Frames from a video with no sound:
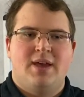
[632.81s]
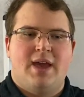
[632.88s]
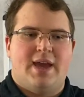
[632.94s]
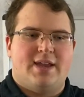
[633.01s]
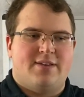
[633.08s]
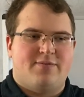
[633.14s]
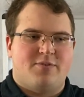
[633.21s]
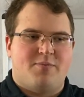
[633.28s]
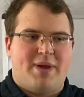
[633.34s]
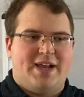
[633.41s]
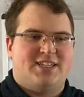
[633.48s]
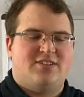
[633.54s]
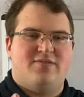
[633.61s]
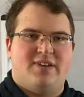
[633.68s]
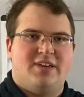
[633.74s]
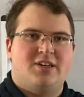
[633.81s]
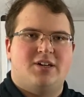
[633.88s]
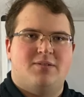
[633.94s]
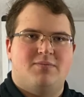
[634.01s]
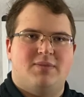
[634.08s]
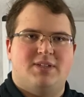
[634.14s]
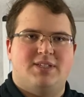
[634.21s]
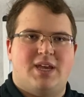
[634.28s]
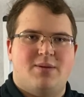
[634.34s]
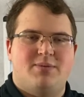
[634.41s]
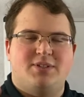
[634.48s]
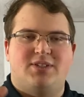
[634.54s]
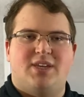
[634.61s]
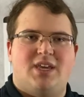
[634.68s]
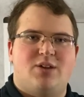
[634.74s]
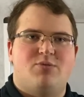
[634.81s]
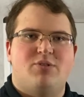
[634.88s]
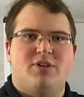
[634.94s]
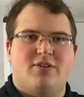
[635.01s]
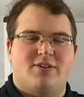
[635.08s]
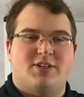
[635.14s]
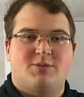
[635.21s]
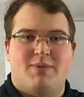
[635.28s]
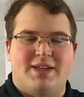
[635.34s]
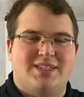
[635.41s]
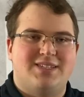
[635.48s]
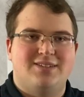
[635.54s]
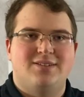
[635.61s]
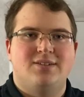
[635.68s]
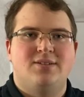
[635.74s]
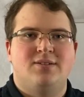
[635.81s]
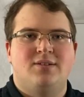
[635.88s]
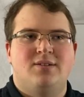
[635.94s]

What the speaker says: And if your passive income is able to equal your expenses,